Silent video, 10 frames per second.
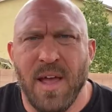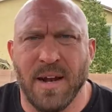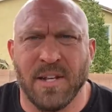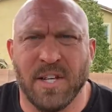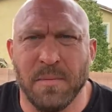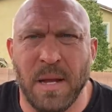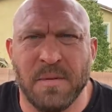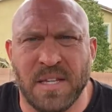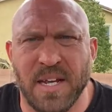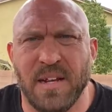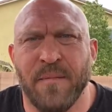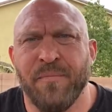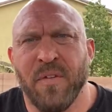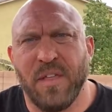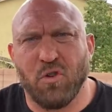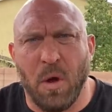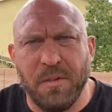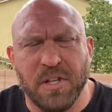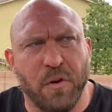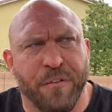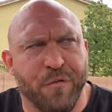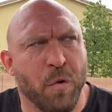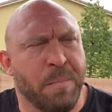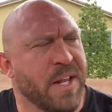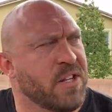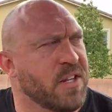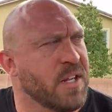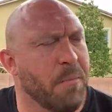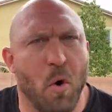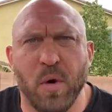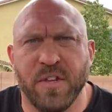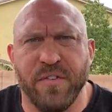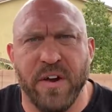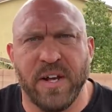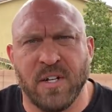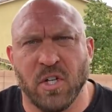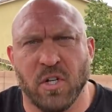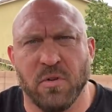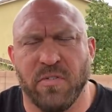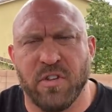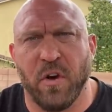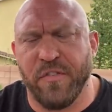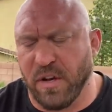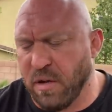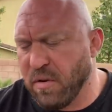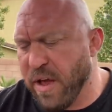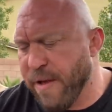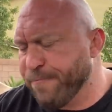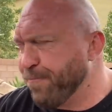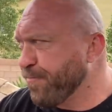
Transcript: And I sometimes think they drop these little fruit pieces and I'm always very concerned with Sophie and Little Guy.